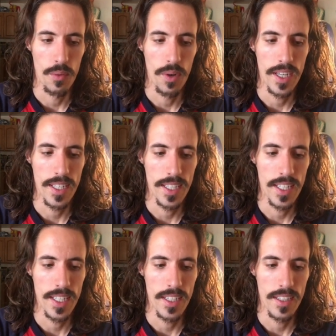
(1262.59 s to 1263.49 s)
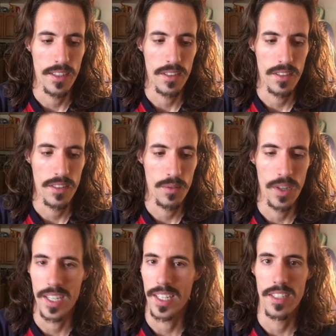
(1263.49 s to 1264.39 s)
Why did
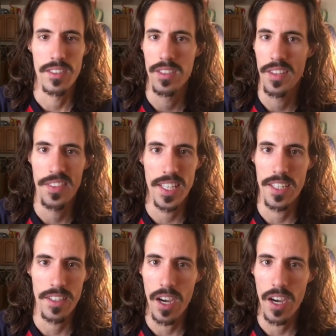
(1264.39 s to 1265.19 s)
he just let the kid